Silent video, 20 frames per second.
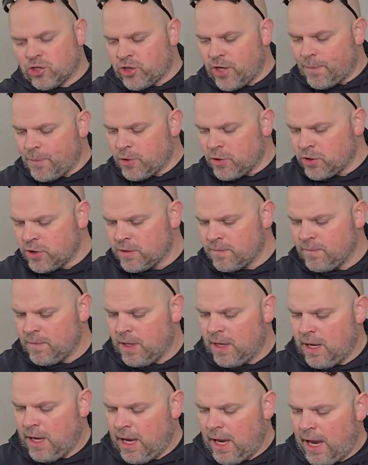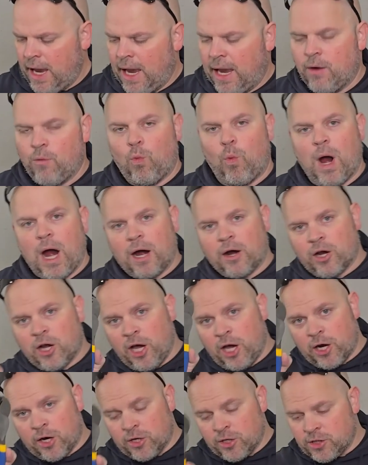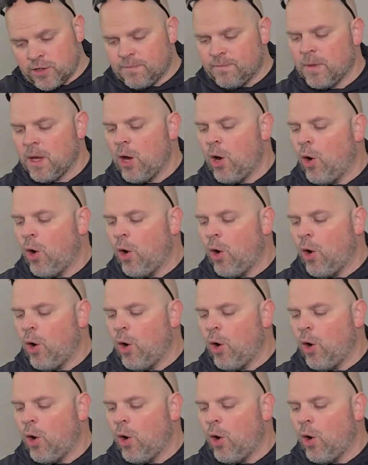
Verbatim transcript: strippers and wire cutters,